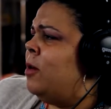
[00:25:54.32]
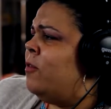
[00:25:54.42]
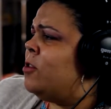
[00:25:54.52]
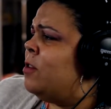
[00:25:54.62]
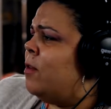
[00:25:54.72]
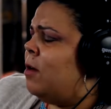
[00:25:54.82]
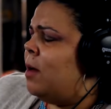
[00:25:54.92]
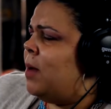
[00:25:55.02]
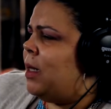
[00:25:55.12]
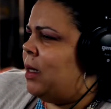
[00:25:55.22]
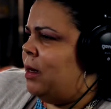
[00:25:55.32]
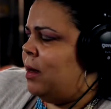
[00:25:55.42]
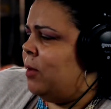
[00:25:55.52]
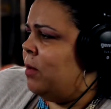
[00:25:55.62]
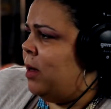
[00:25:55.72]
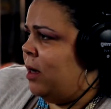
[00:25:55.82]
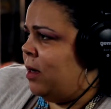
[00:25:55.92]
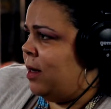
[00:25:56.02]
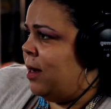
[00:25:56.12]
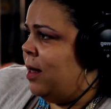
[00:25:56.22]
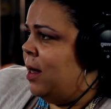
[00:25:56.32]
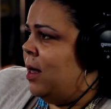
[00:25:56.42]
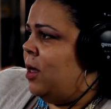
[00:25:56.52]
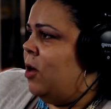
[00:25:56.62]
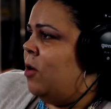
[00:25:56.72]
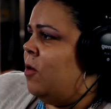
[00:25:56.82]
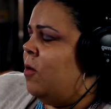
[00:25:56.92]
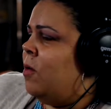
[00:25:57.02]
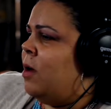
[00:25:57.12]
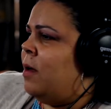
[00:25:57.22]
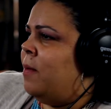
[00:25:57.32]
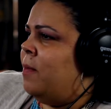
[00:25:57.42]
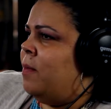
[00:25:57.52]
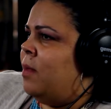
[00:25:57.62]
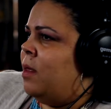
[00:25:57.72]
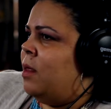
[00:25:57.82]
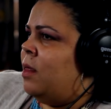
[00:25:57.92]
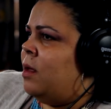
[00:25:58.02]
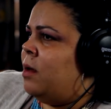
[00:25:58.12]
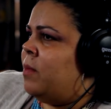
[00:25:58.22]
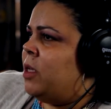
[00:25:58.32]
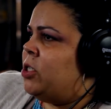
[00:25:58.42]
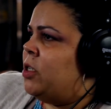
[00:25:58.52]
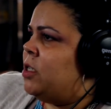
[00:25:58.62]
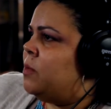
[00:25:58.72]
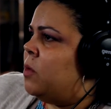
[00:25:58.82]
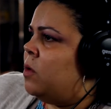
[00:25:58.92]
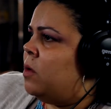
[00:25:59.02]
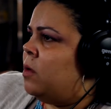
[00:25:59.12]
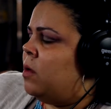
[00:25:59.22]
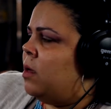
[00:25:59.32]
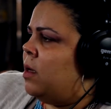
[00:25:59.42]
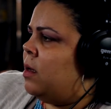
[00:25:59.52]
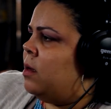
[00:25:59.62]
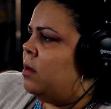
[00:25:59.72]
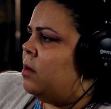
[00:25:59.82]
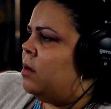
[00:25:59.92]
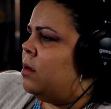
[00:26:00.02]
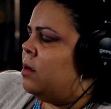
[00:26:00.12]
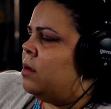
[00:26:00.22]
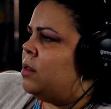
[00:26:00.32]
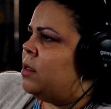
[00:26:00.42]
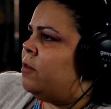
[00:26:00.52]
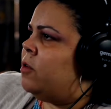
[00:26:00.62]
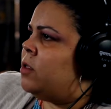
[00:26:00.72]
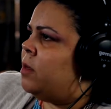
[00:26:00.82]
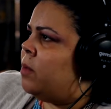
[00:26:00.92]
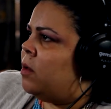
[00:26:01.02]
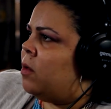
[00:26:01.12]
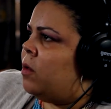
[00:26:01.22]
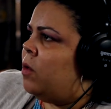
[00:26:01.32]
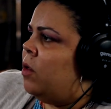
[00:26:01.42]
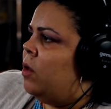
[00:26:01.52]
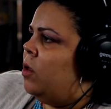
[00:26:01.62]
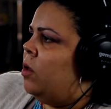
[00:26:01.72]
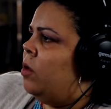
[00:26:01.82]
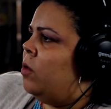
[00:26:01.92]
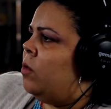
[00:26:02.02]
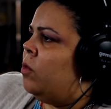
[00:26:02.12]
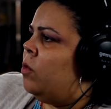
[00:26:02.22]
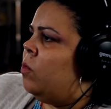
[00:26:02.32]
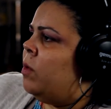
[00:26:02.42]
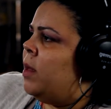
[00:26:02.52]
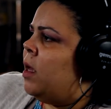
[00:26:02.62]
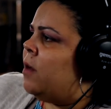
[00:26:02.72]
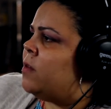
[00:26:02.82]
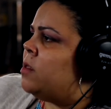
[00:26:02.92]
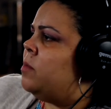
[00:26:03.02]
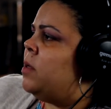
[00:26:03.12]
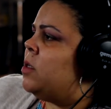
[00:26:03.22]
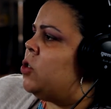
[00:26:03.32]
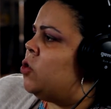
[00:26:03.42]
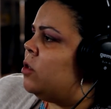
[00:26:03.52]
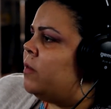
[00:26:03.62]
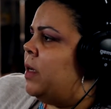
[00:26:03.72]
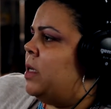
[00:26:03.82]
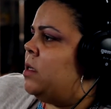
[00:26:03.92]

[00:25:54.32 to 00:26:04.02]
First of all, I'm Latina, I'm Dominican. The machismo, stereotypical, the woman has to be a servant